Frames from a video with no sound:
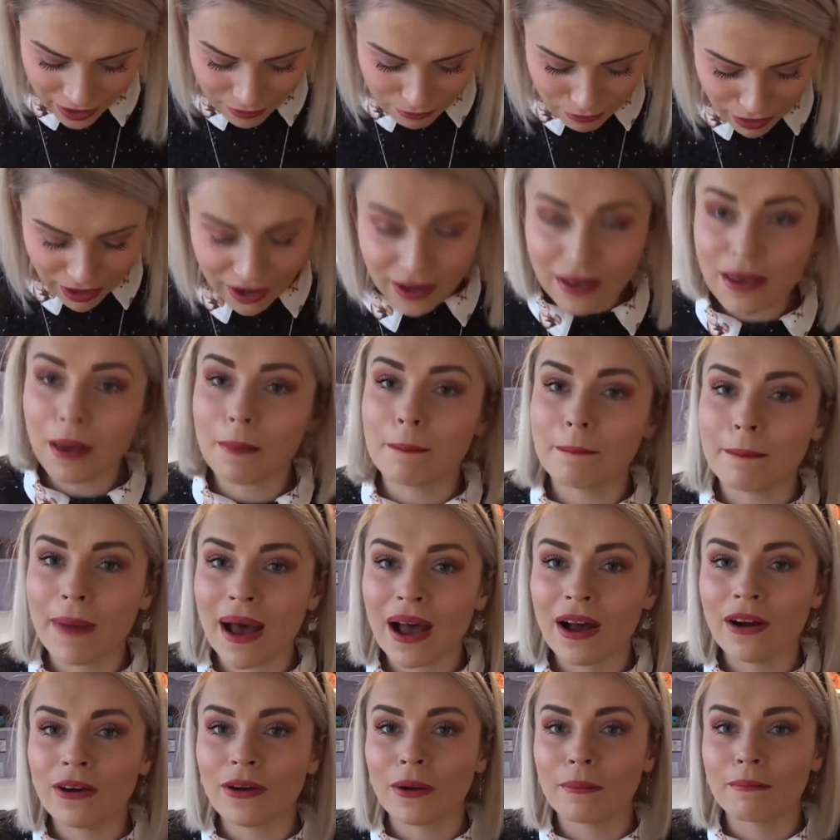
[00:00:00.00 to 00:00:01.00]
my
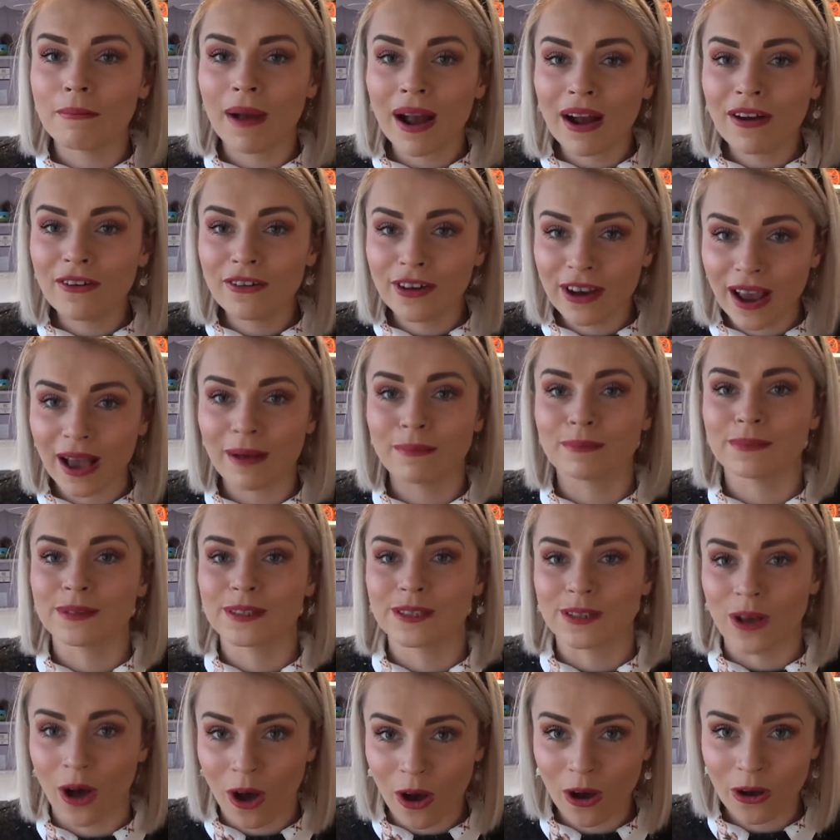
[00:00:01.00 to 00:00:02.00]
Maryam
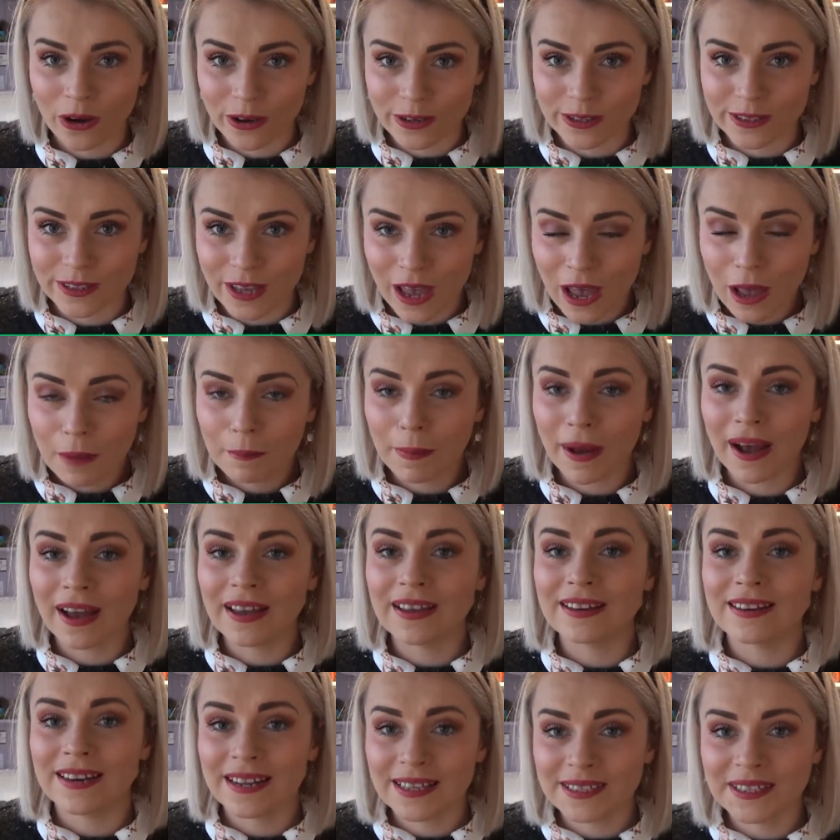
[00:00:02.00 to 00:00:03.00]
Socks
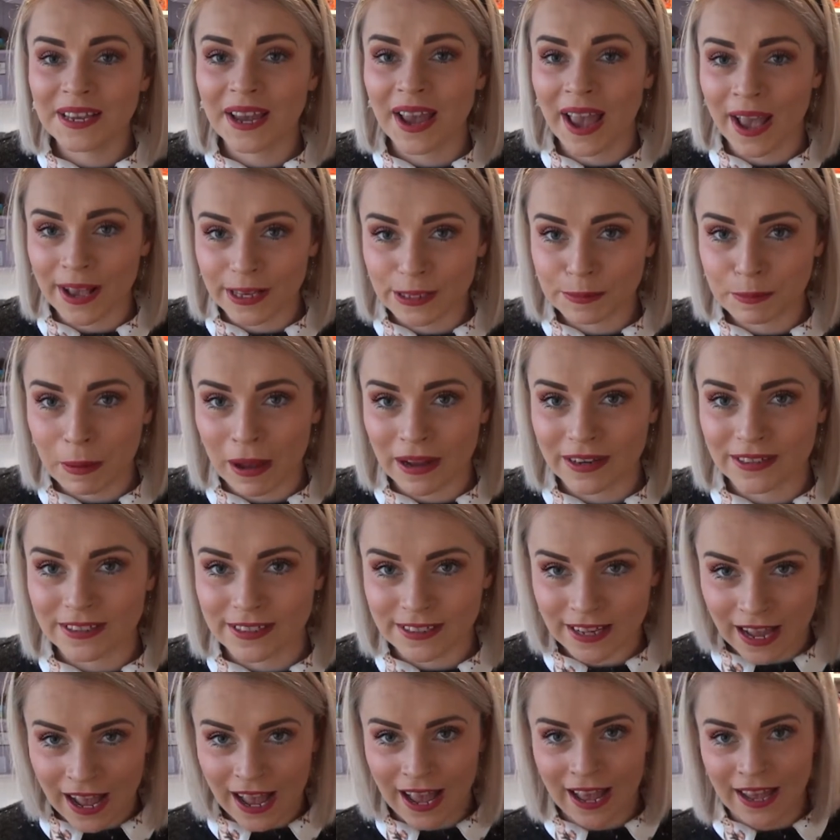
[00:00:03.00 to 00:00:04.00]
by Knitting Expat
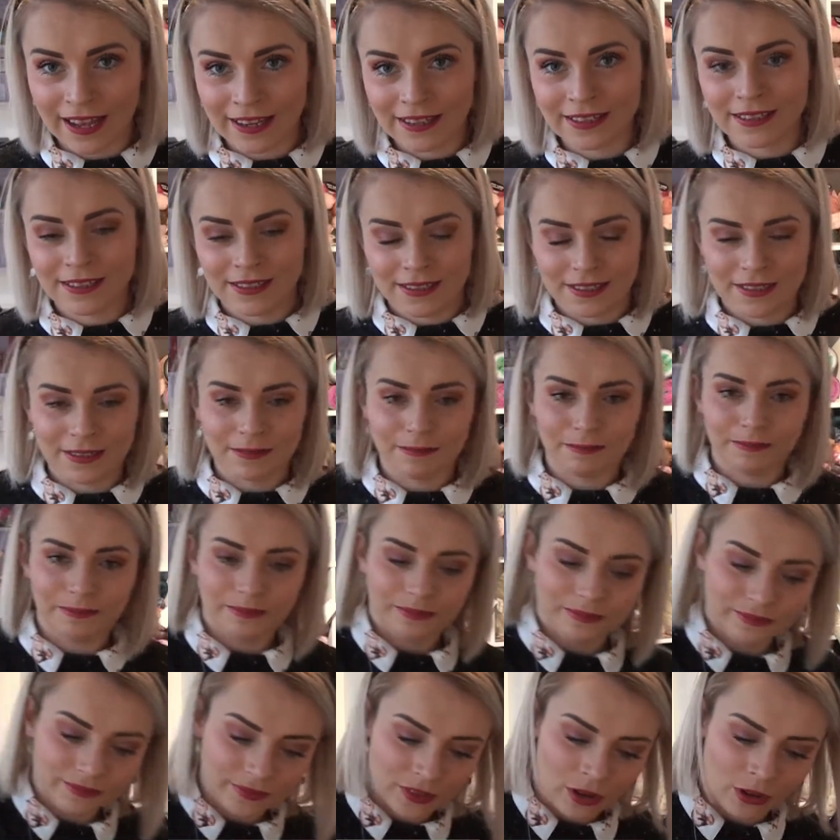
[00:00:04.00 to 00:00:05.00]
Designs.
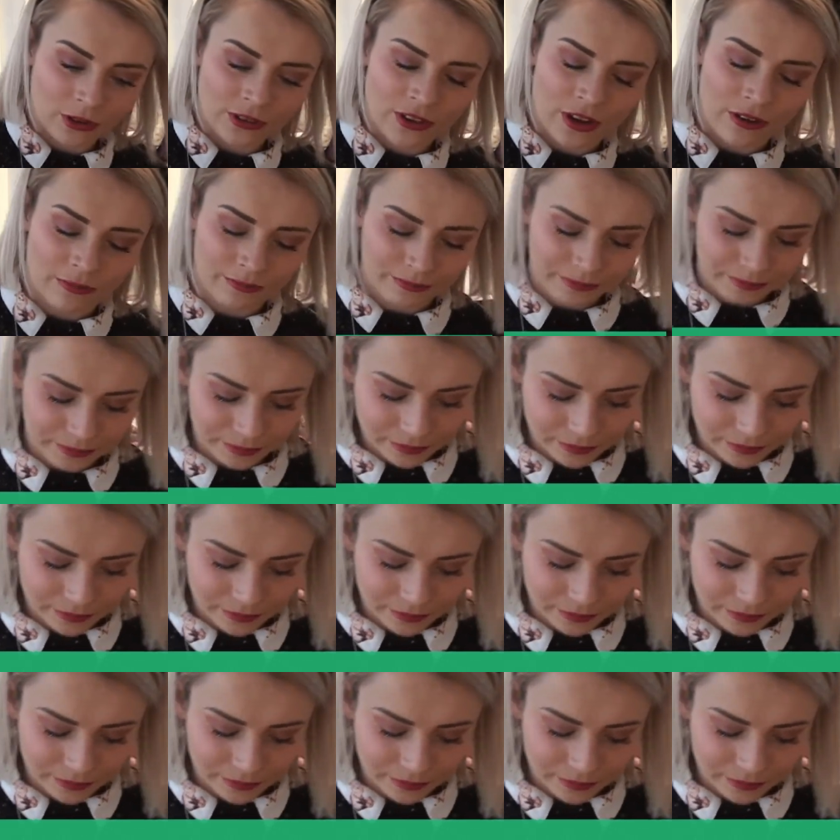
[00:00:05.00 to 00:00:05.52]
Hold on.